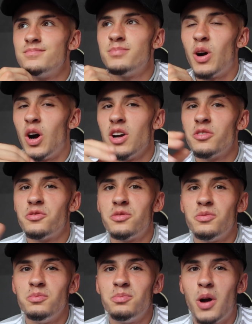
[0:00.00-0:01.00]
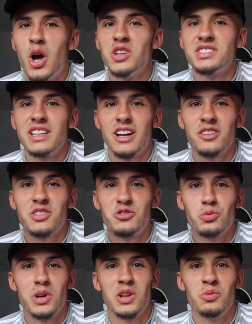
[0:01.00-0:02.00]
But I
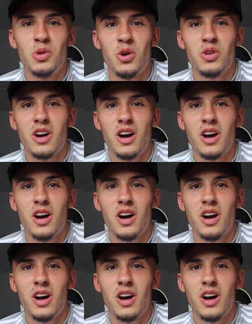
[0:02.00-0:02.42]
think winning the World